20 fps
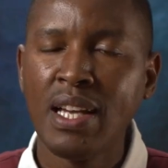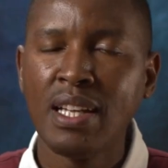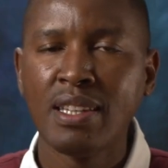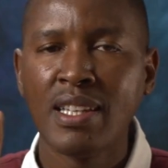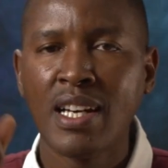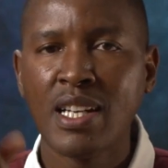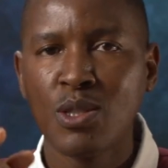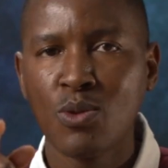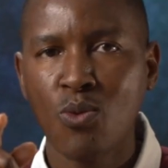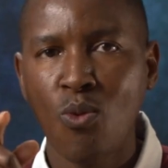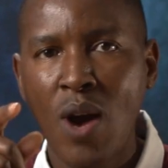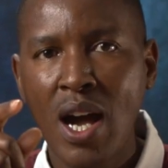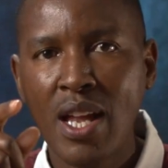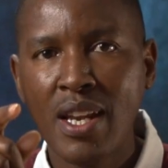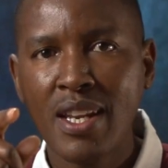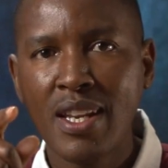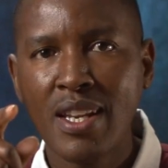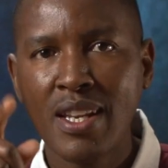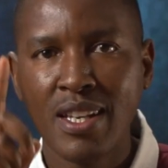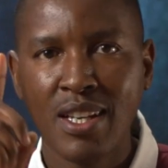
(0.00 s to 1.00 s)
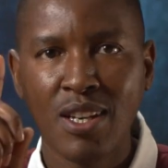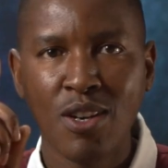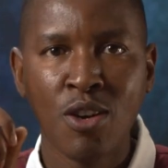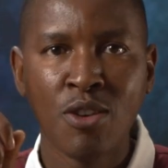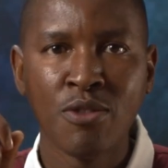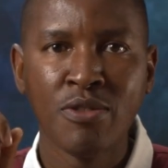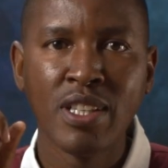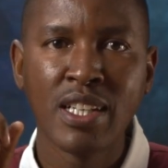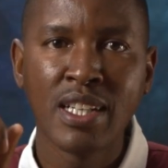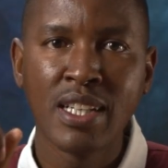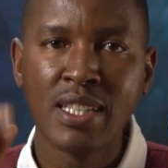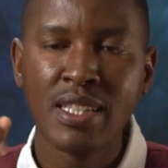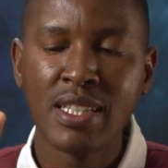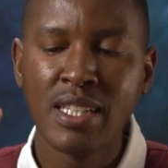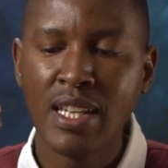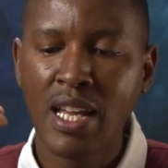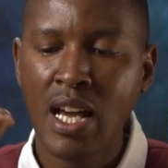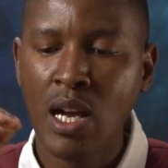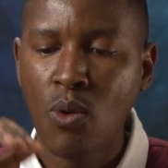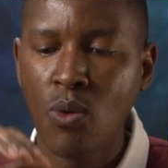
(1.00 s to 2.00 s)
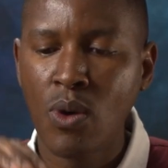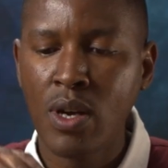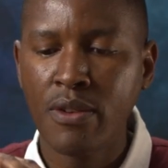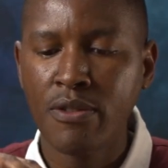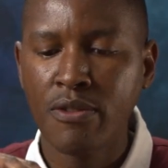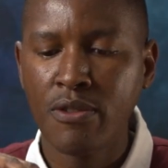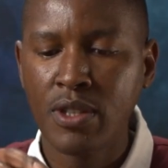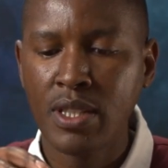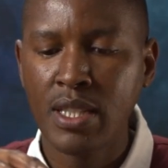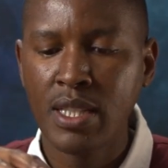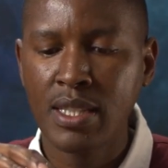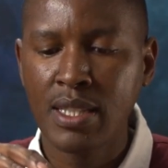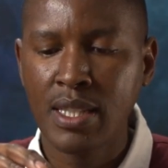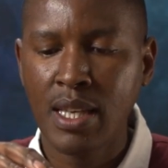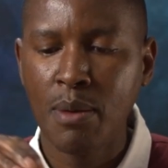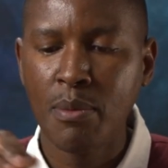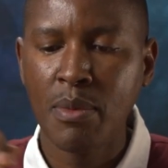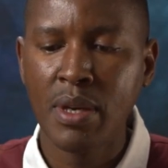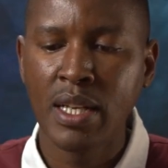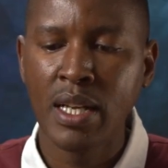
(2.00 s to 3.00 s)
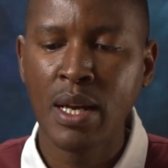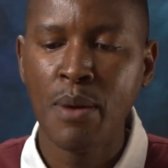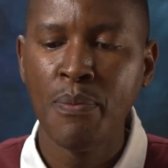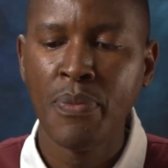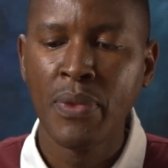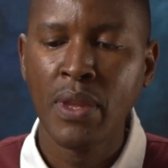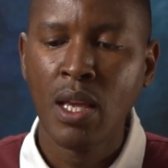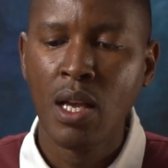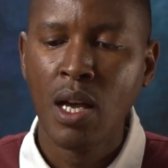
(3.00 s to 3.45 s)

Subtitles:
That's one of the reasons I went for this camera.